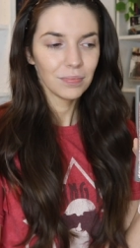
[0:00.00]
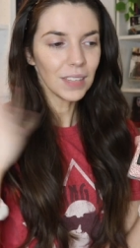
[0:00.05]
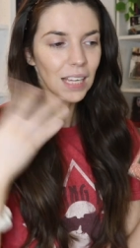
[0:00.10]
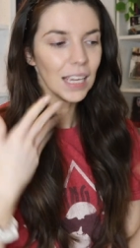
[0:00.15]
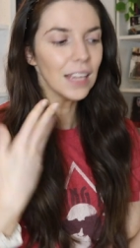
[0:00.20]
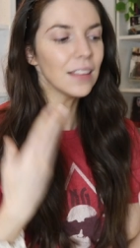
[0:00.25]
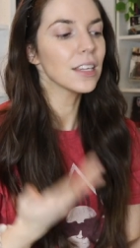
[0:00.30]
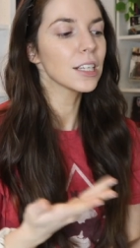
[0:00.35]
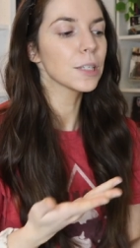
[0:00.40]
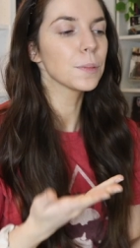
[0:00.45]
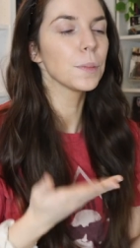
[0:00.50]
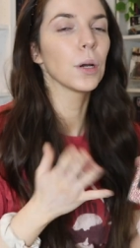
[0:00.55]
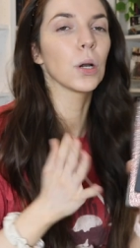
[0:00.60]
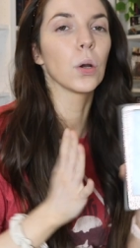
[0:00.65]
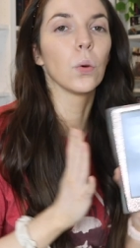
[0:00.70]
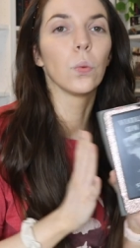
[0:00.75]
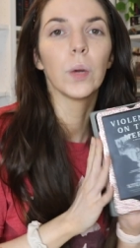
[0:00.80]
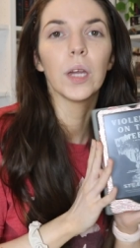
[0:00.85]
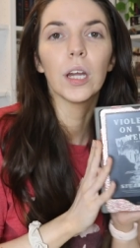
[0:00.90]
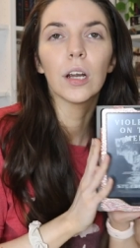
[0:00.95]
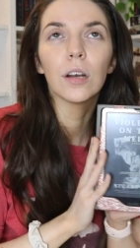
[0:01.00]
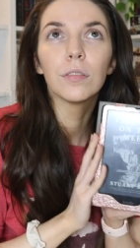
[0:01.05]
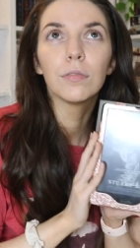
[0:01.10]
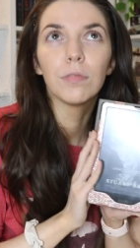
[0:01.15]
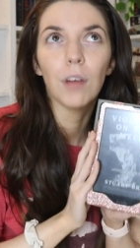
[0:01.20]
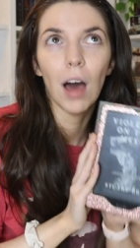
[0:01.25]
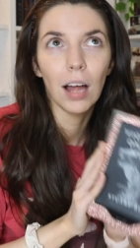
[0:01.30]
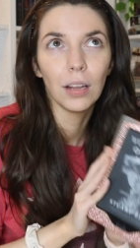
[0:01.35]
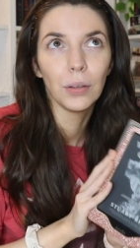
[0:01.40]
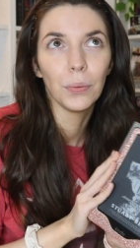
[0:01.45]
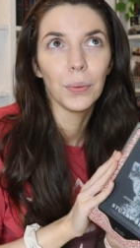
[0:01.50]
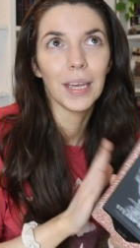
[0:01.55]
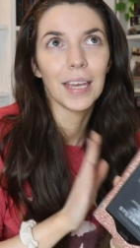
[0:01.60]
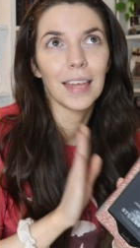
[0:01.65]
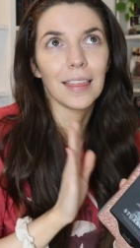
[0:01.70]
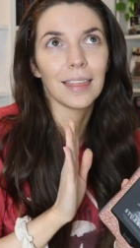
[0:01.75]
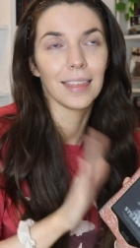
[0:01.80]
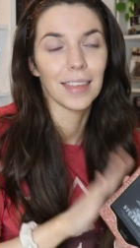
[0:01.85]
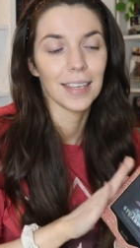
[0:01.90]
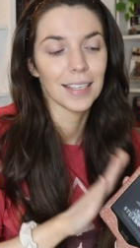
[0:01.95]
in this book, we're
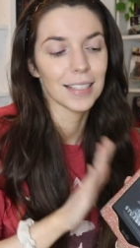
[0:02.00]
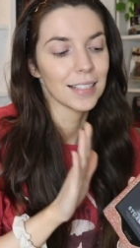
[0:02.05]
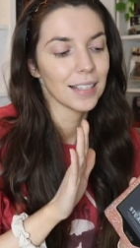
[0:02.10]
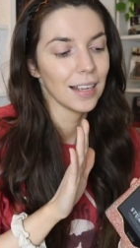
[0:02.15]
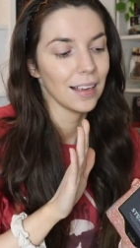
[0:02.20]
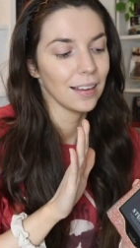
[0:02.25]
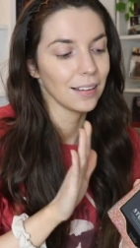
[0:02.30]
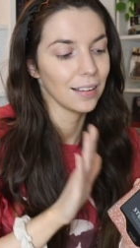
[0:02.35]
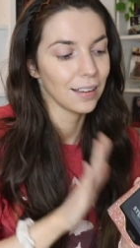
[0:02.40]
following this